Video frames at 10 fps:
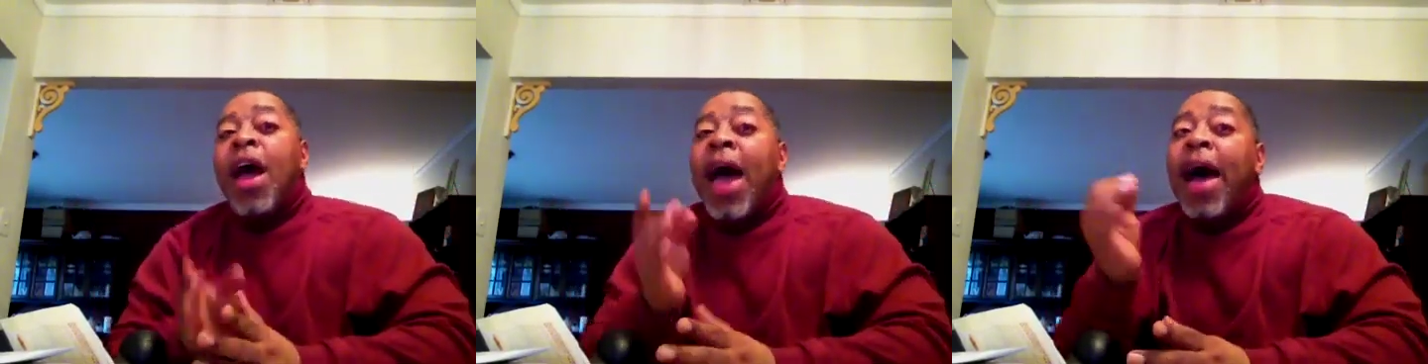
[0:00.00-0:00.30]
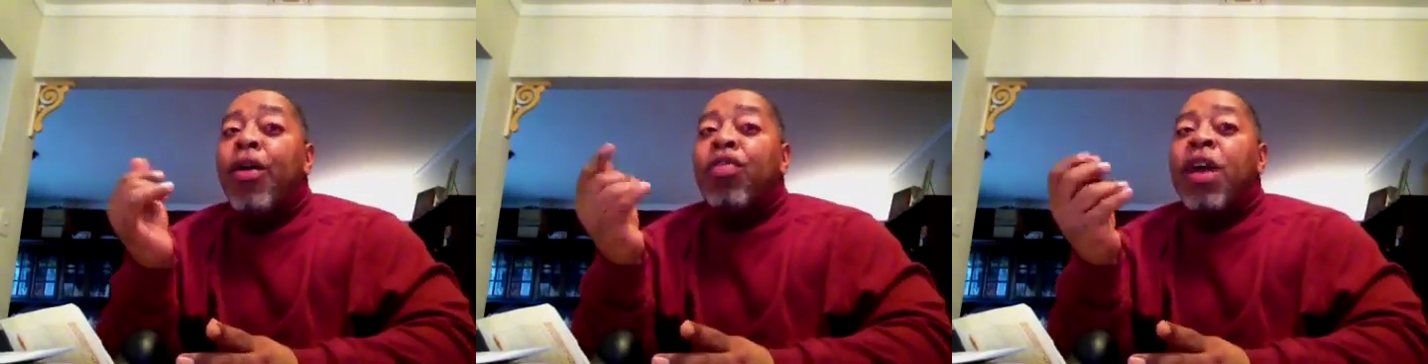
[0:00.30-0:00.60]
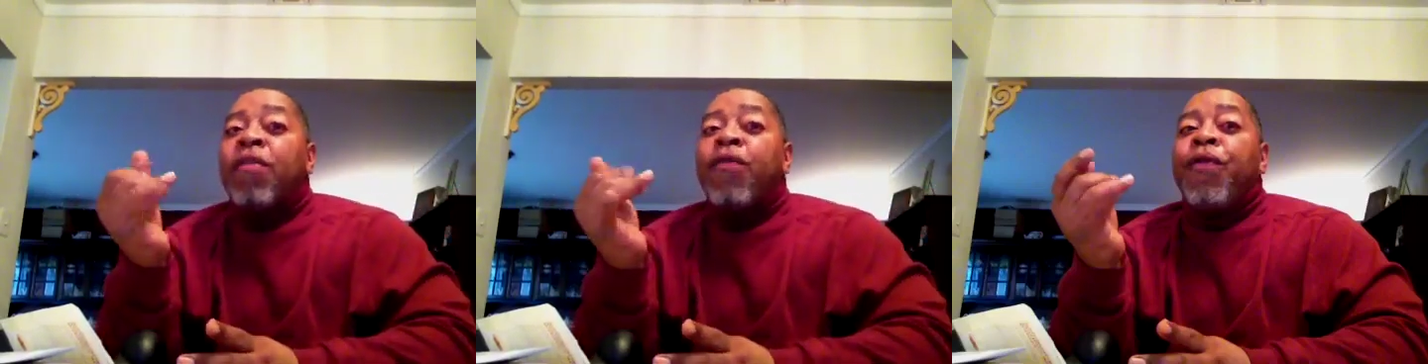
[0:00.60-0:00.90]
How does
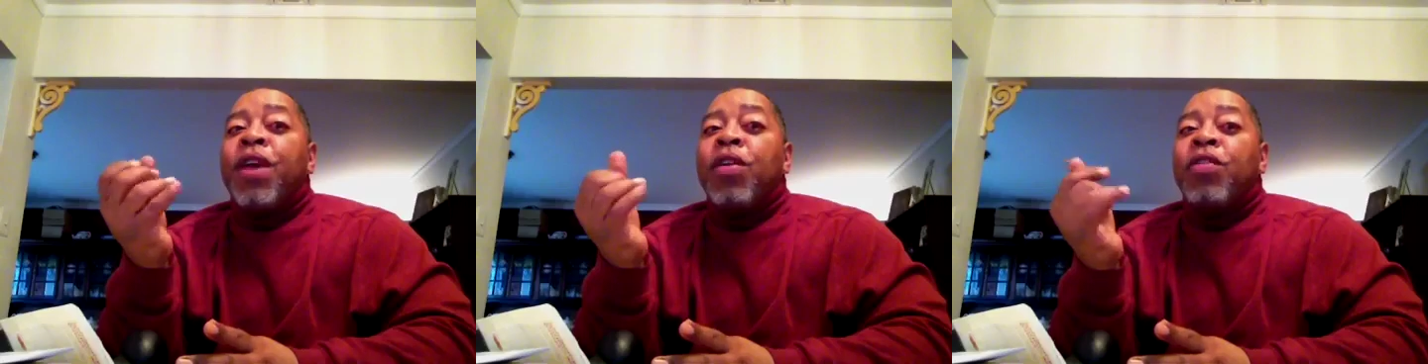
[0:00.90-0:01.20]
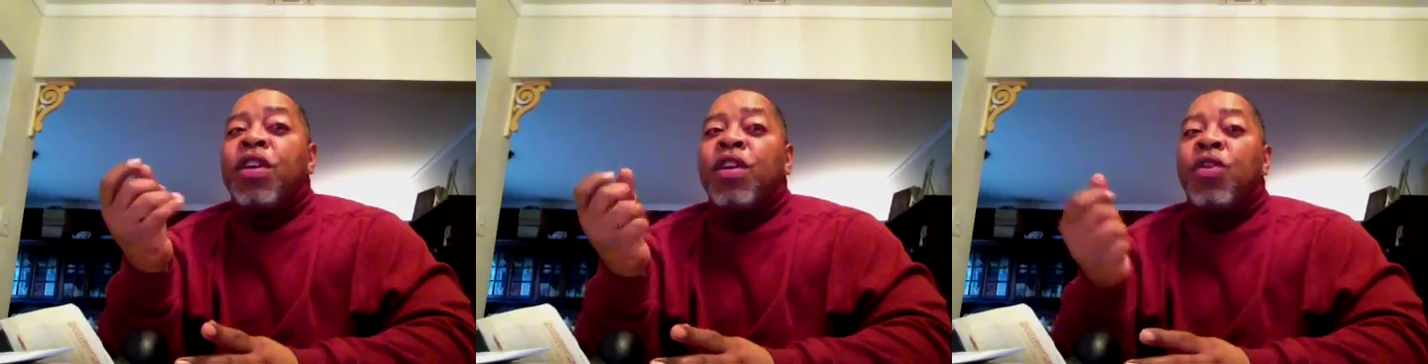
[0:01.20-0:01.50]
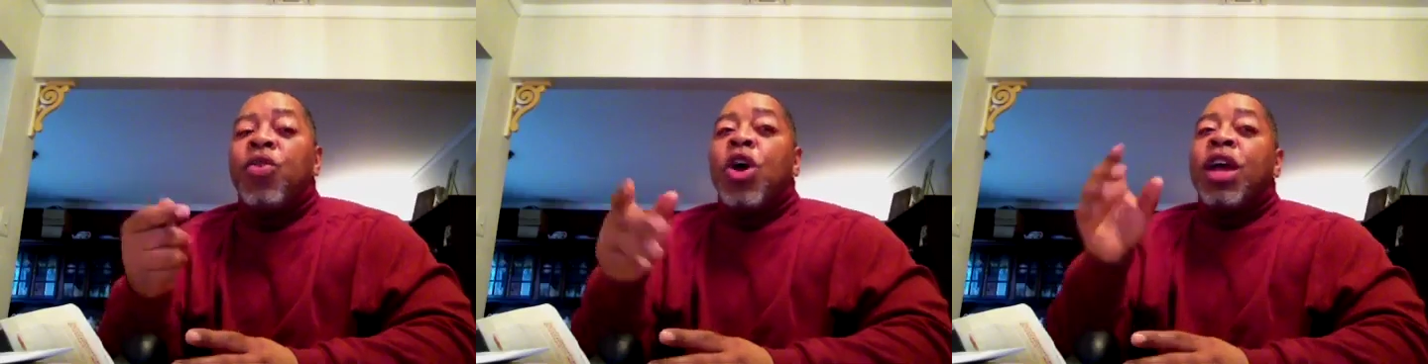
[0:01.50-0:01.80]
that feel to
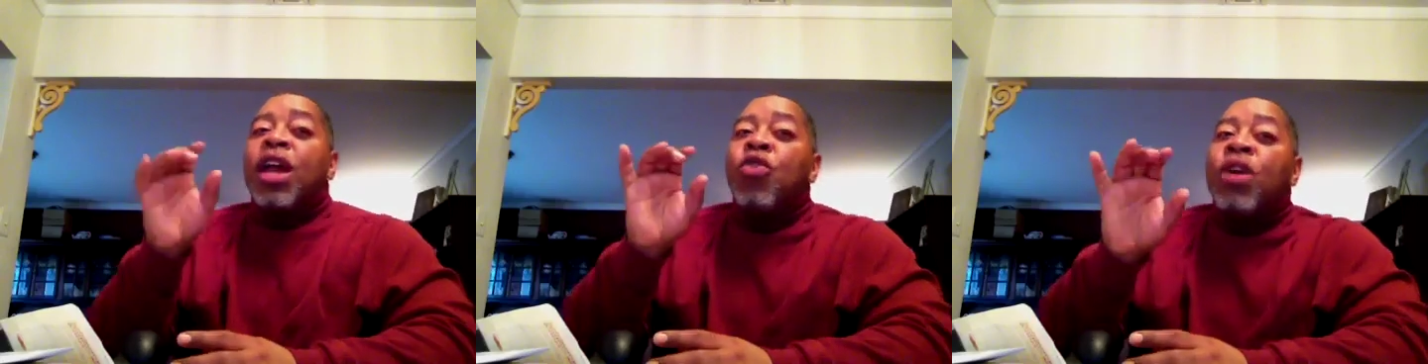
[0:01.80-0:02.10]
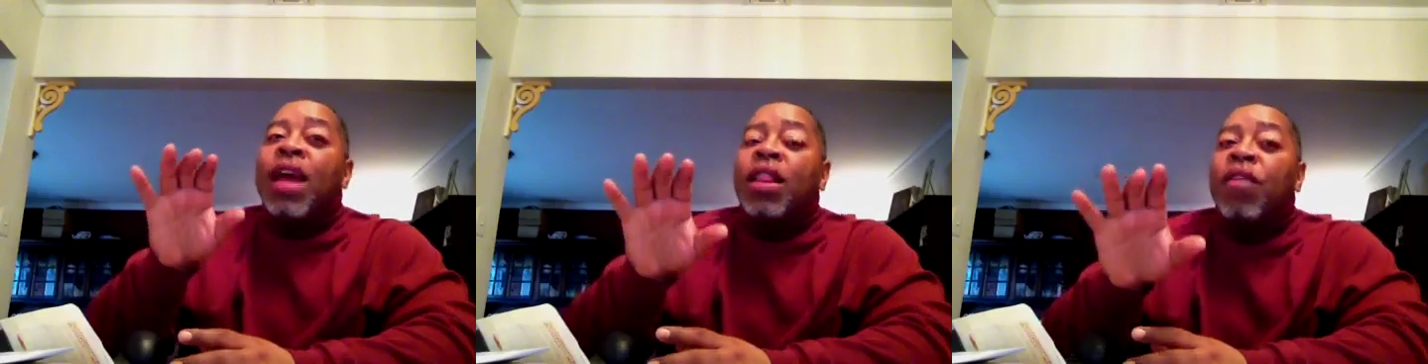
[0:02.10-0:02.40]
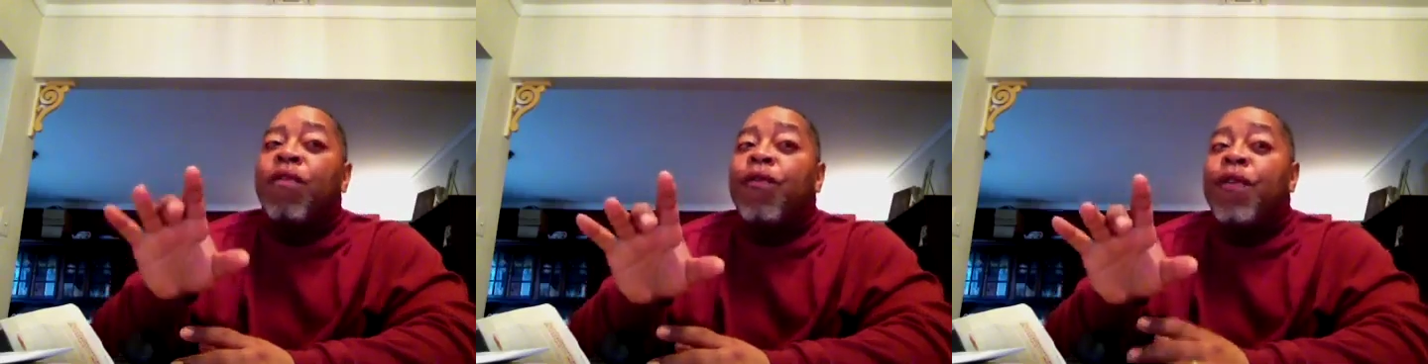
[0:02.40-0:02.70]
you? Can you get the
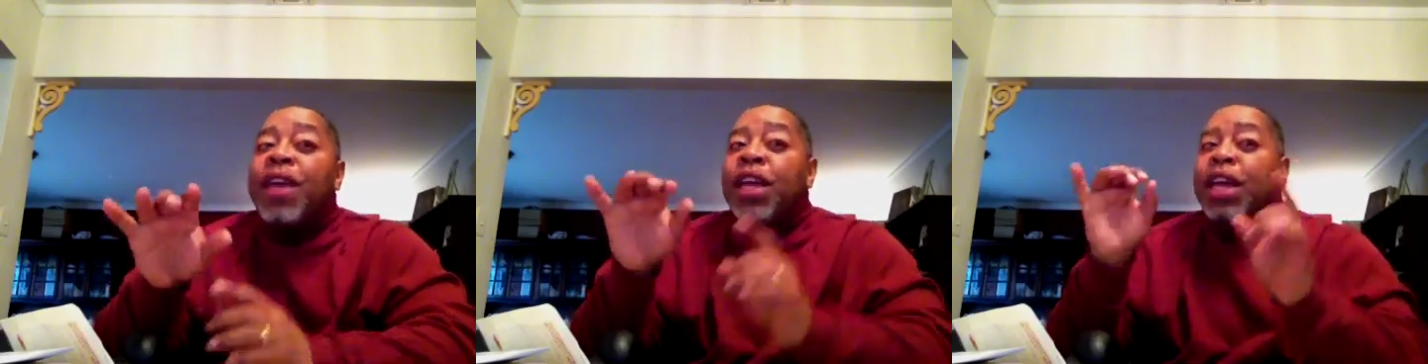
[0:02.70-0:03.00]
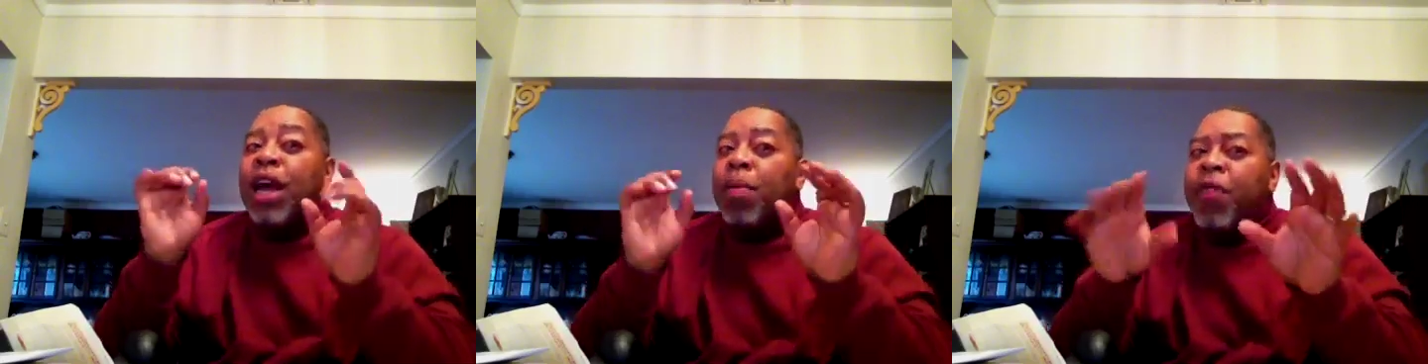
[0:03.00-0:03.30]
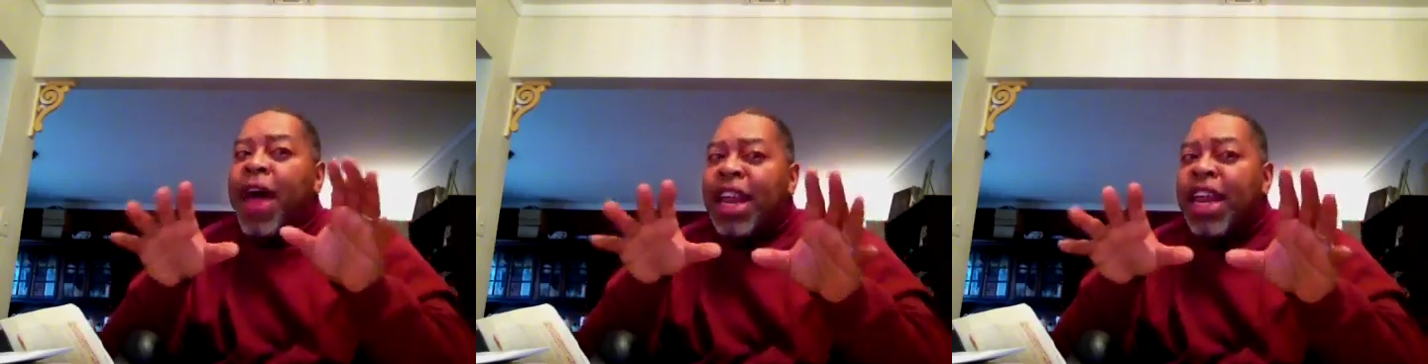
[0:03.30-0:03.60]
feeling of that